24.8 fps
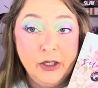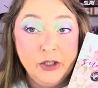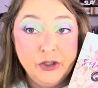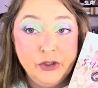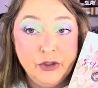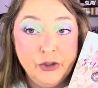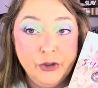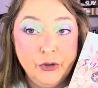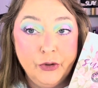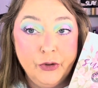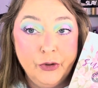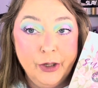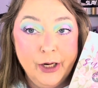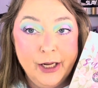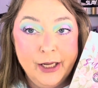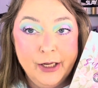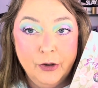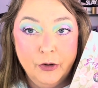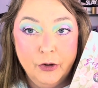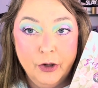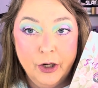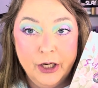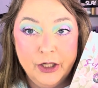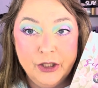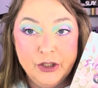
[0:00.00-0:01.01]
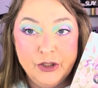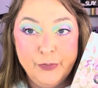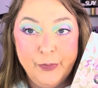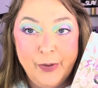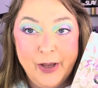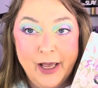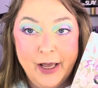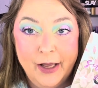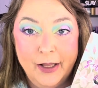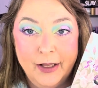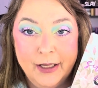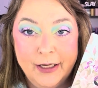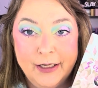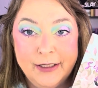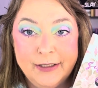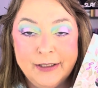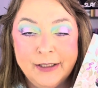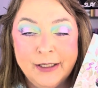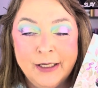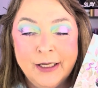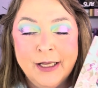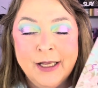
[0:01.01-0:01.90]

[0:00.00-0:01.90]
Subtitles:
Sugar and Grunge palette.